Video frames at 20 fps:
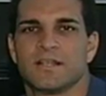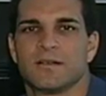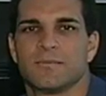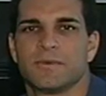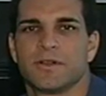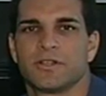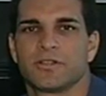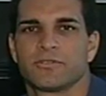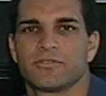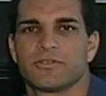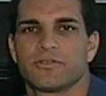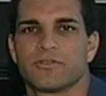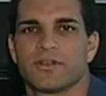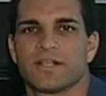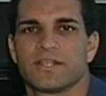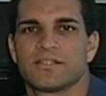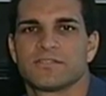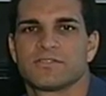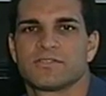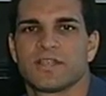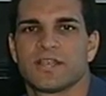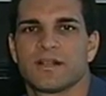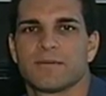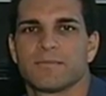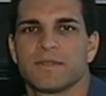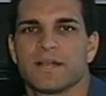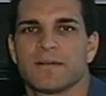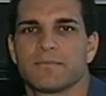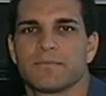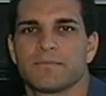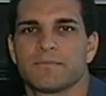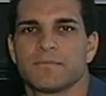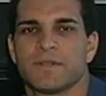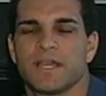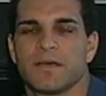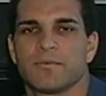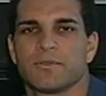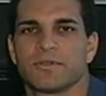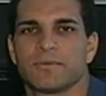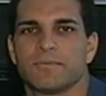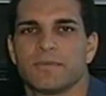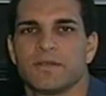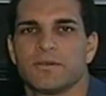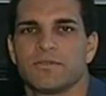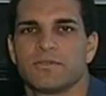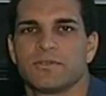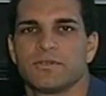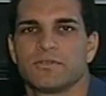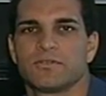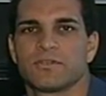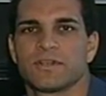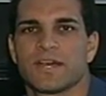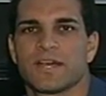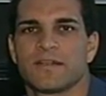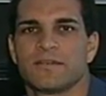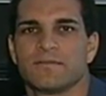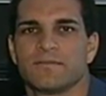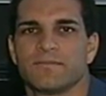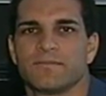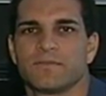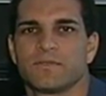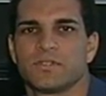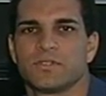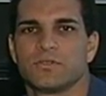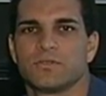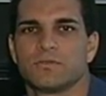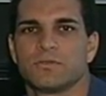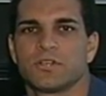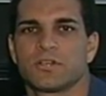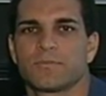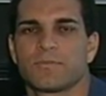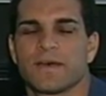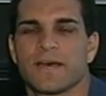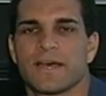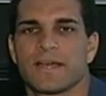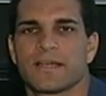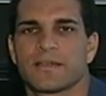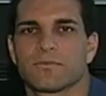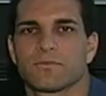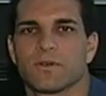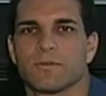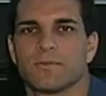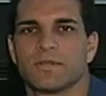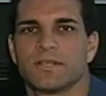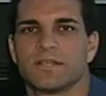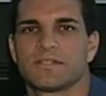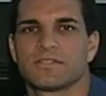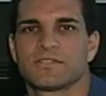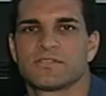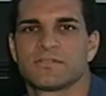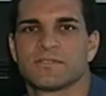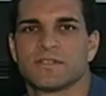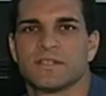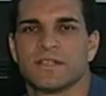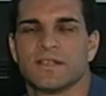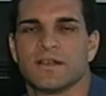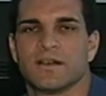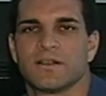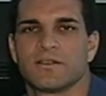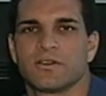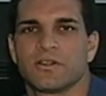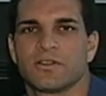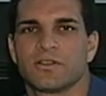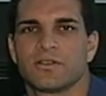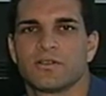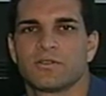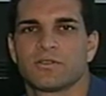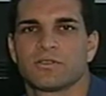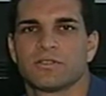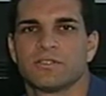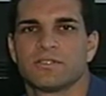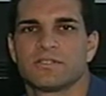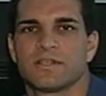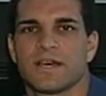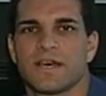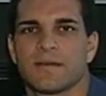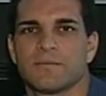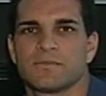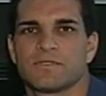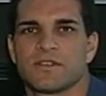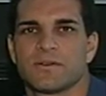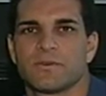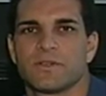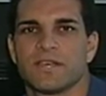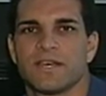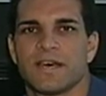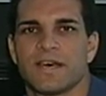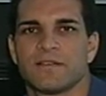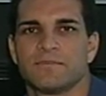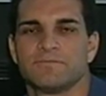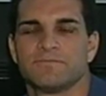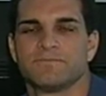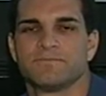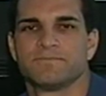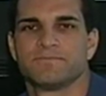My only regret is that I'm not able to be with you tonight to look back and reminisce on all the old good times that we had.